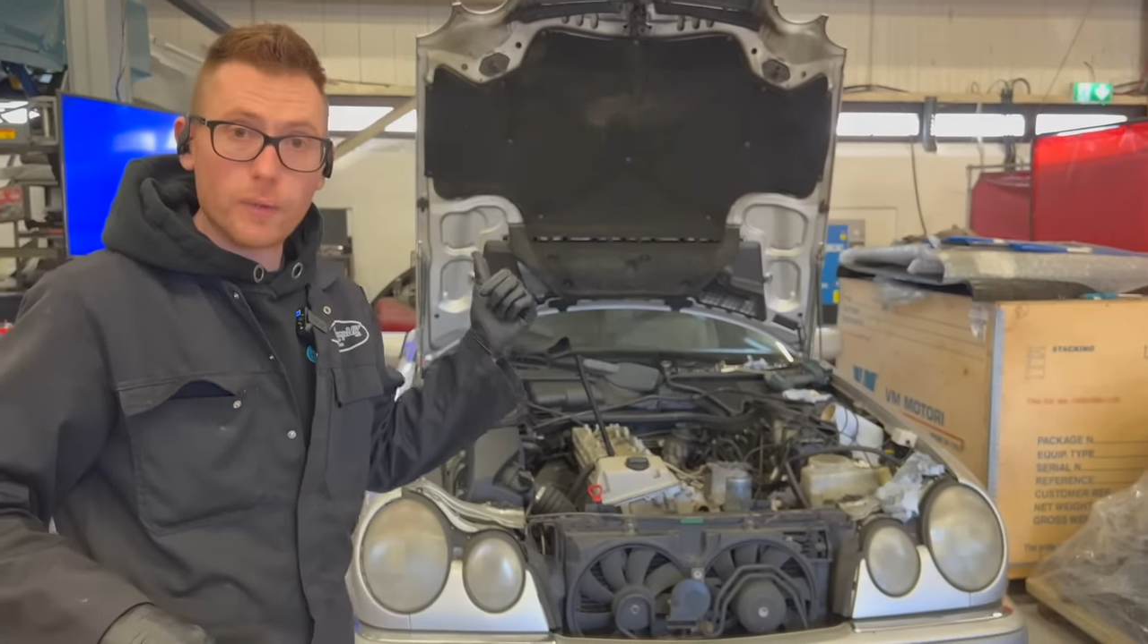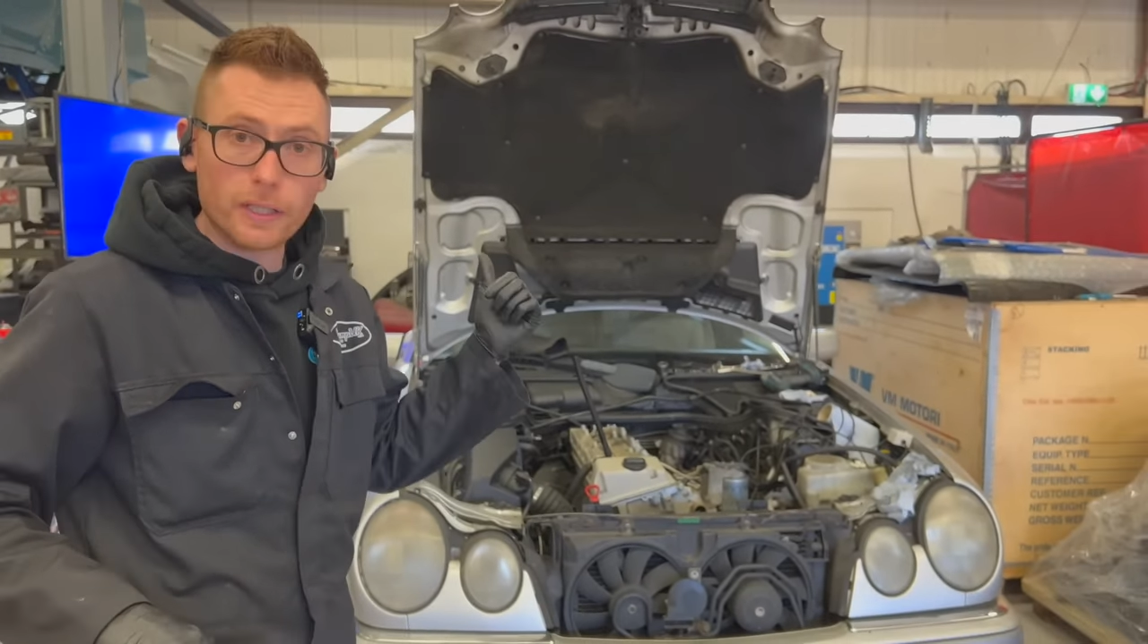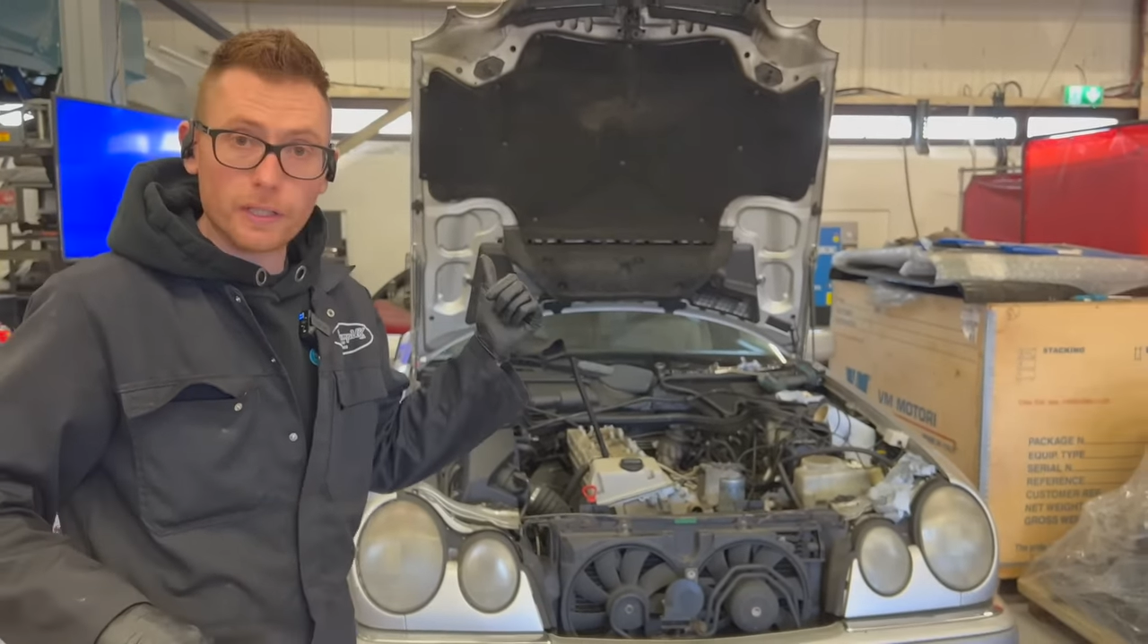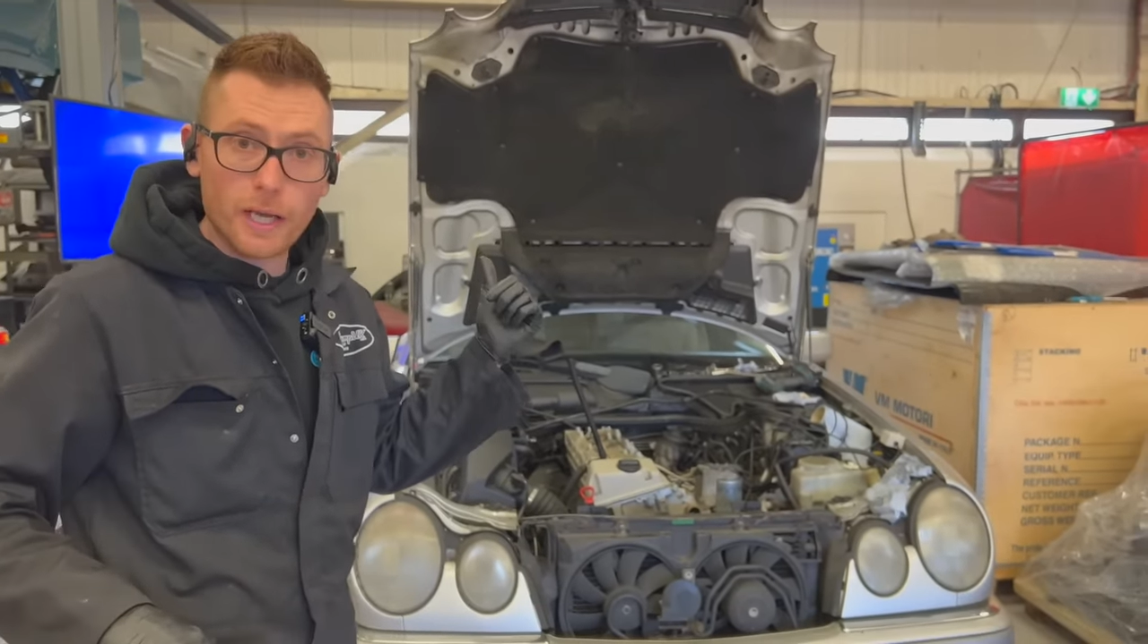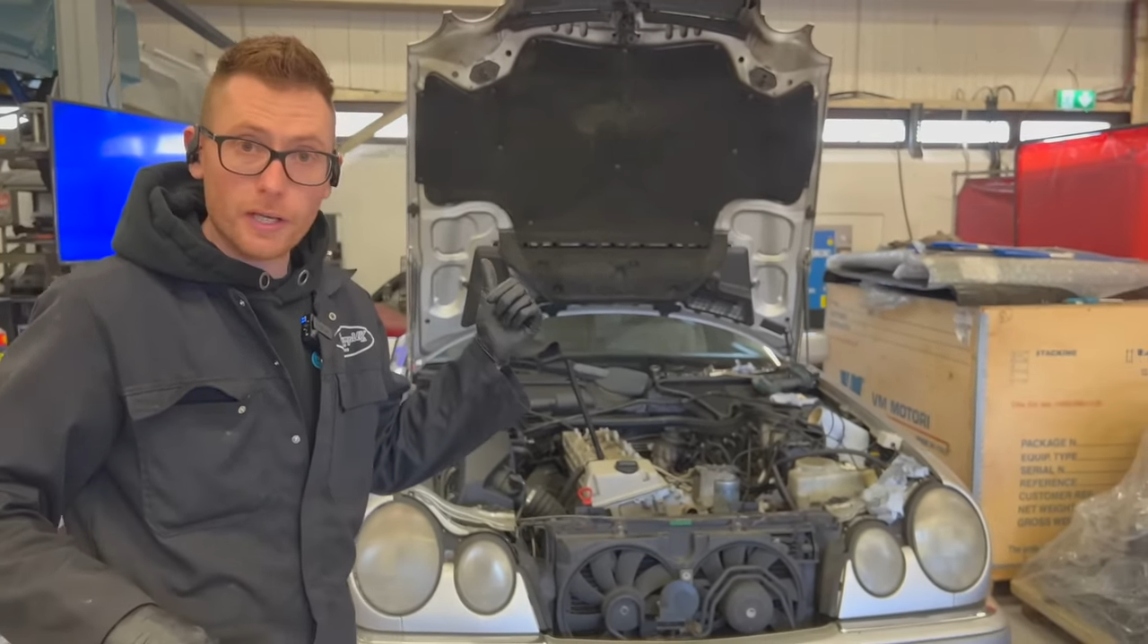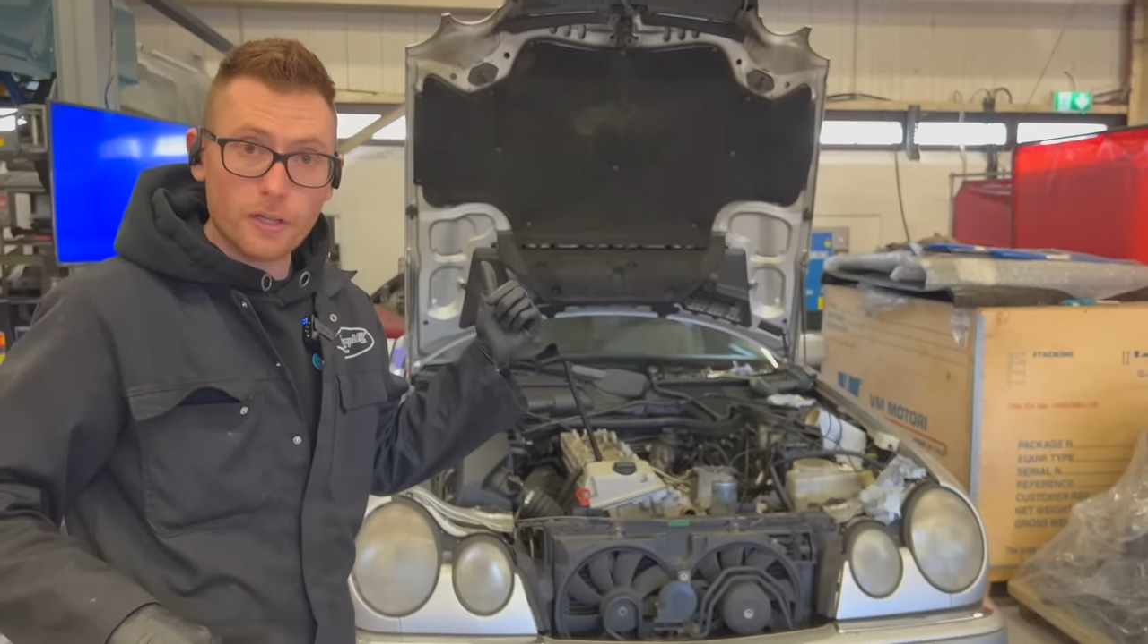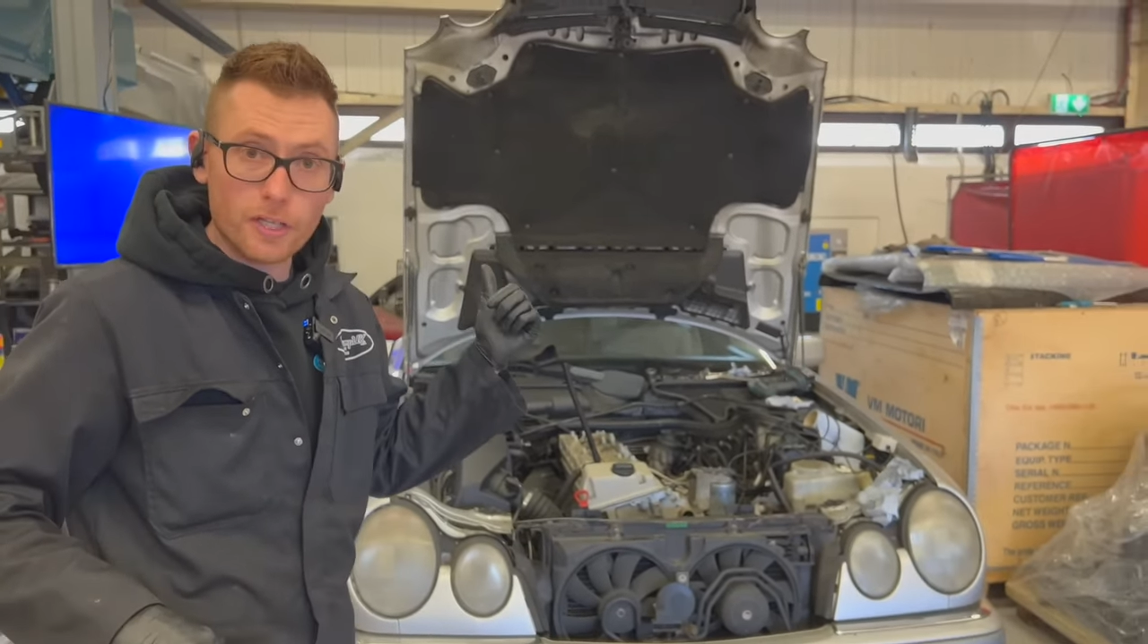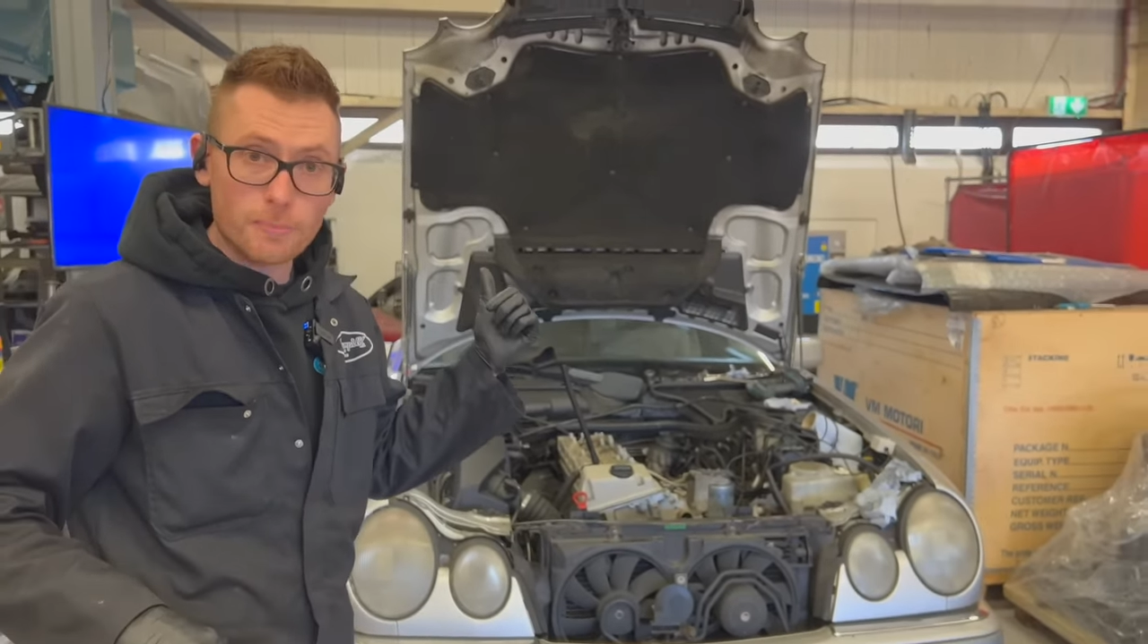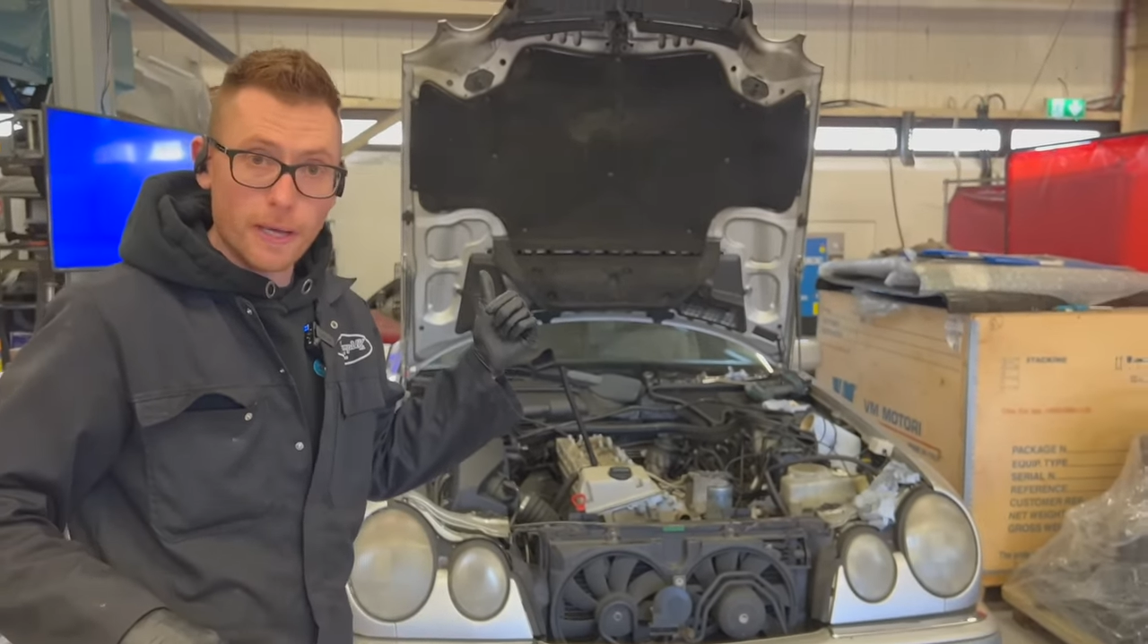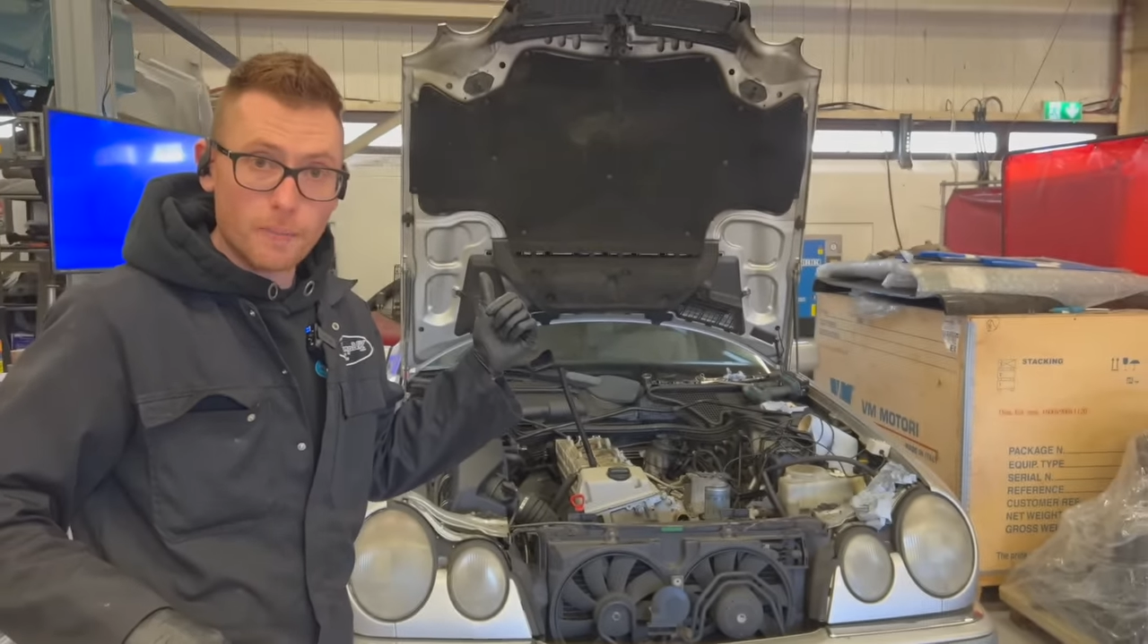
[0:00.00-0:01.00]
we can dyno
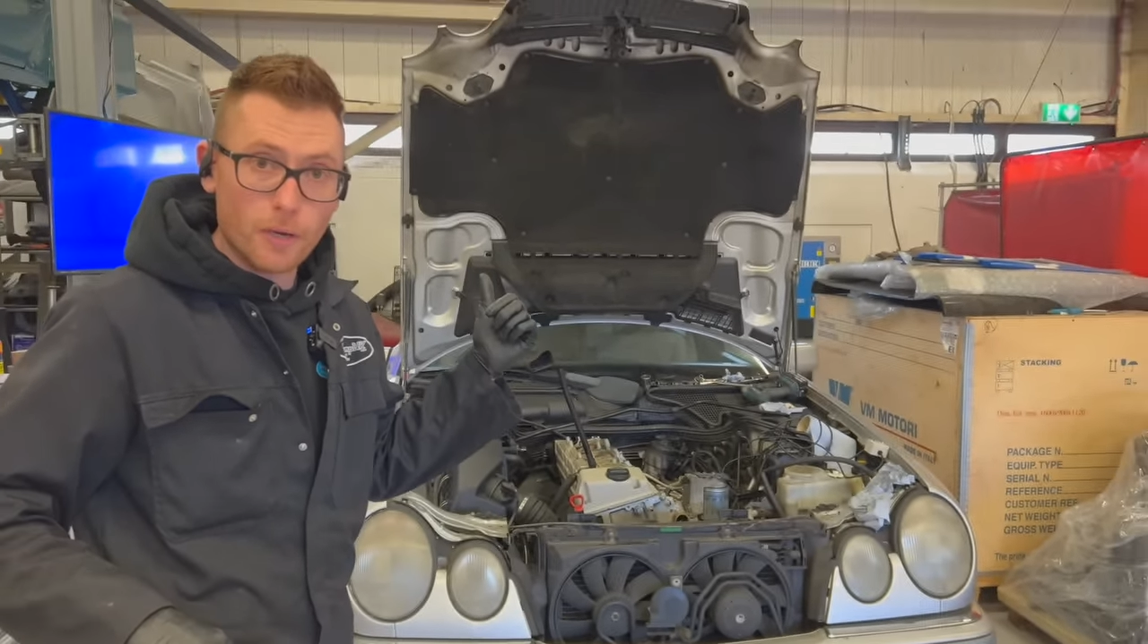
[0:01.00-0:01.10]
this bad